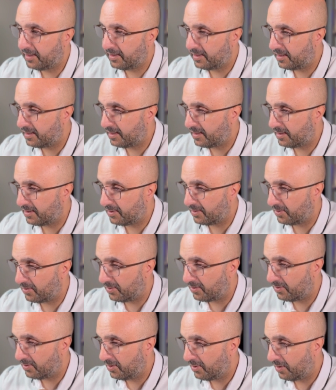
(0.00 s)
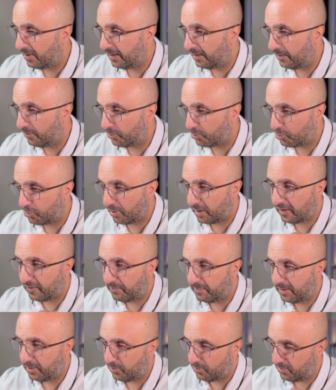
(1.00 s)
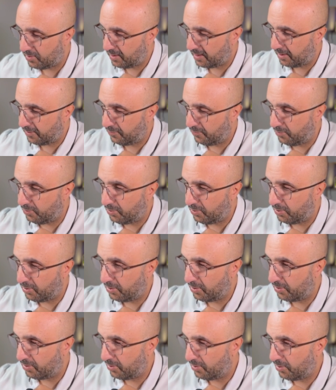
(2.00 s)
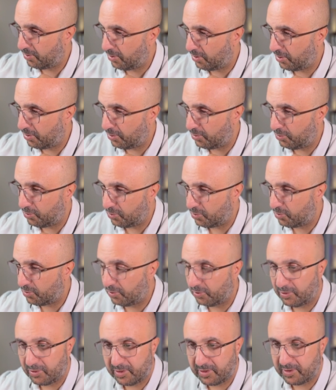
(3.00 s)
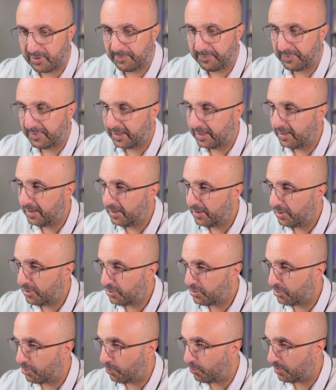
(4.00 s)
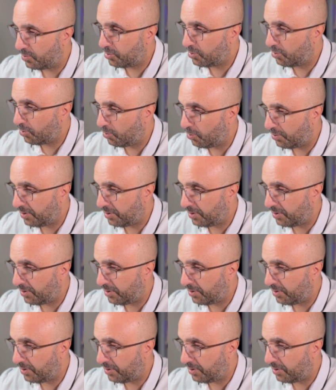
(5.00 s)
This is a little trick I've been using for new students. So once you go